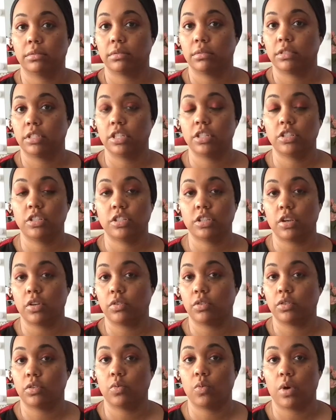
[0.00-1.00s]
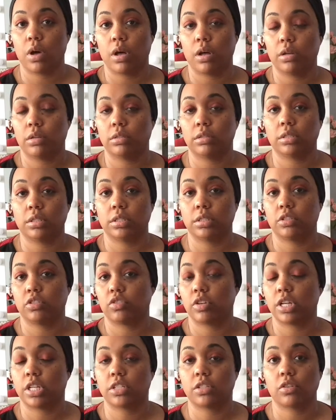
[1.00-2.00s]
just showed you all the
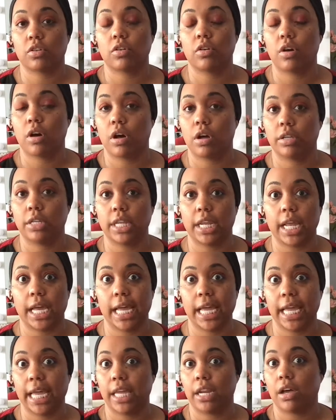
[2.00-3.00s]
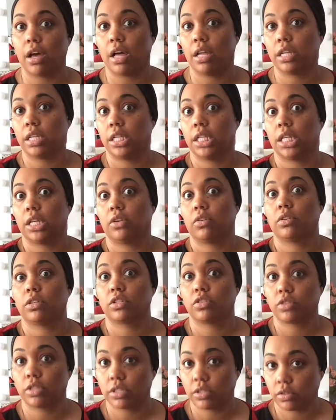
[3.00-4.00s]
drugstore haul that I had, all the little
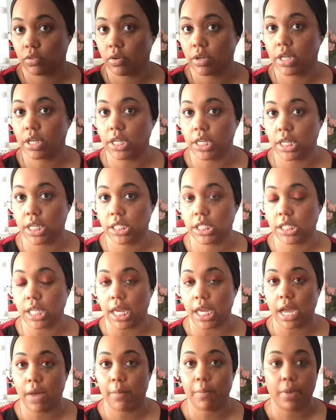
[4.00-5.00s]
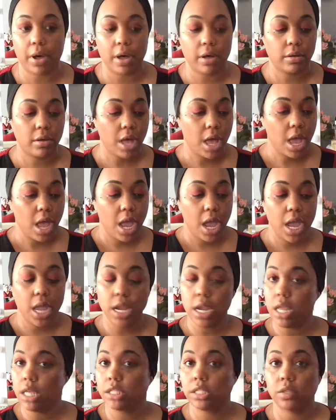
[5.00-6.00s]
drugstore goodies that I bought.
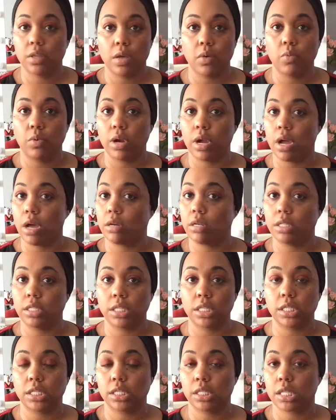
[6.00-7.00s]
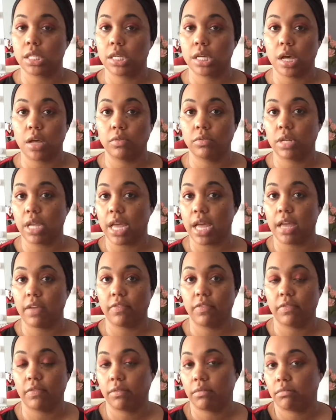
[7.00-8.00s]
In this one, we're gonna
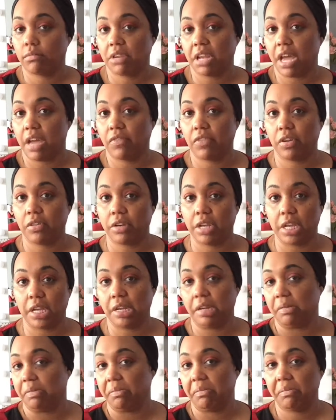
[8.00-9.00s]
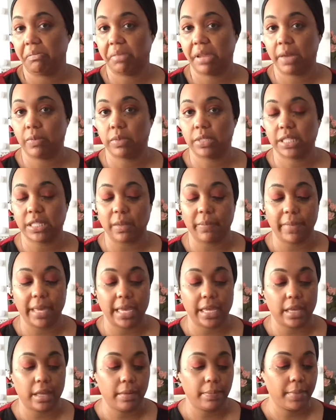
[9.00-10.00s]
dive on in and play with some
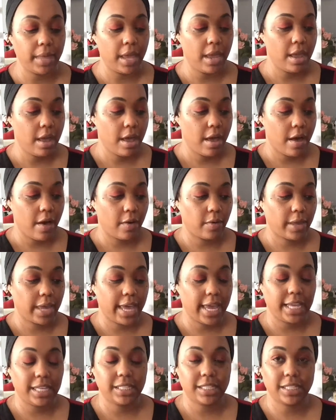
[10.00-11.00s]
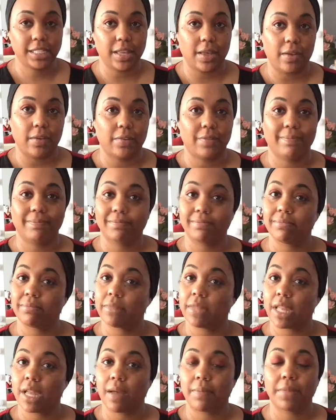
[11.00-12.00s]
makeup. Okay, so
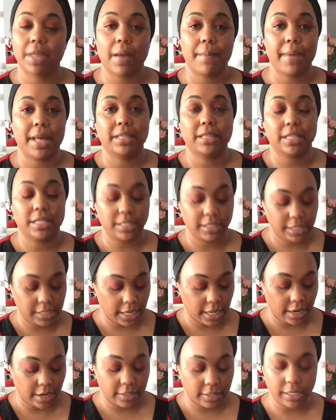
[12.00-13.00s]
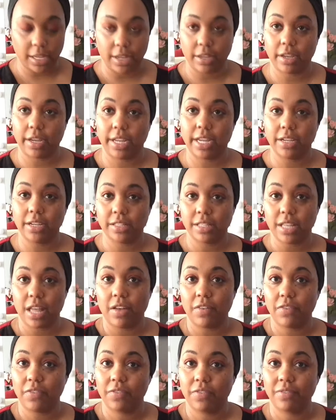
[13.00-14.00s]
I'm not about to sit here and talk your ears
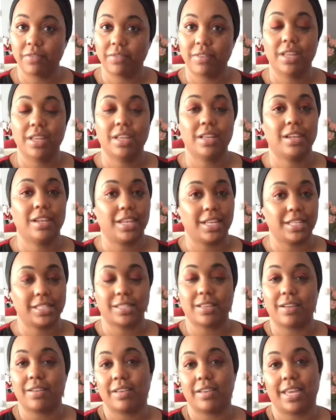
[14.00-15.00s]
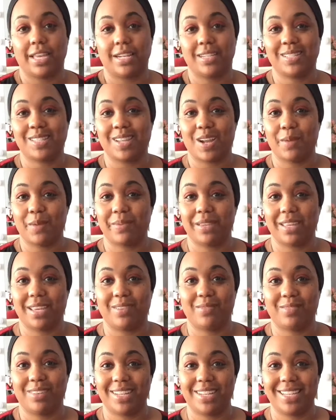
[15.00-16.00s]
off. Let's go ahead and start
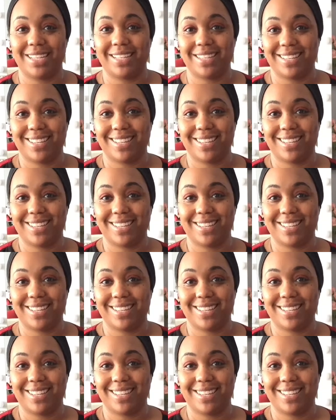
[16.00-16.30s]
playing with it.